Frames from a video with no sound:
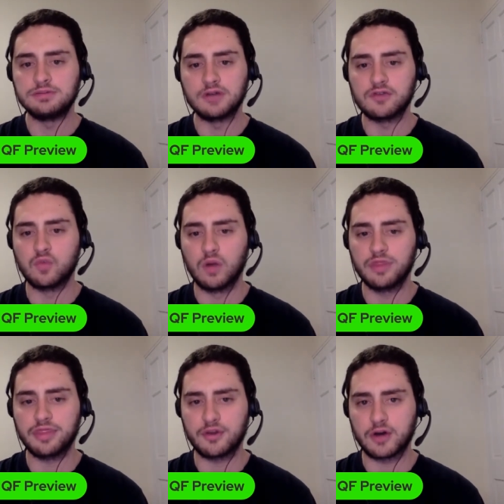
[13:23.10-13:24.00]

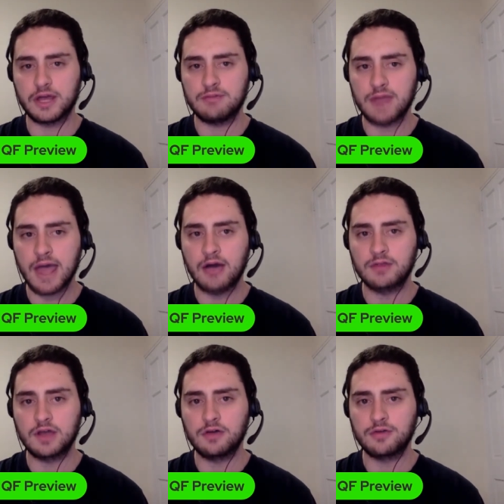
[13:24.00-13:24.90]
+130.
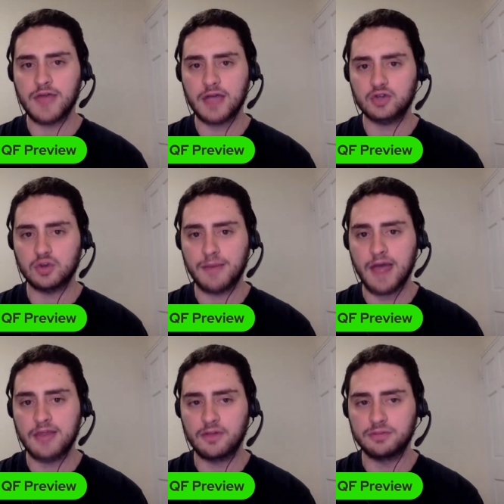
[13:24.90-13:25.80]
Now, to go through the actual
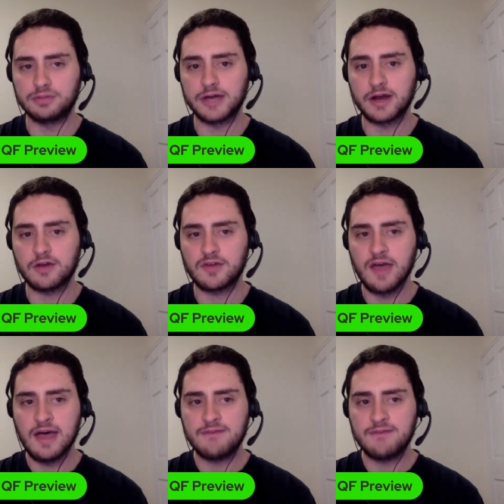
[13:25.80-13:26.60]
path of both players,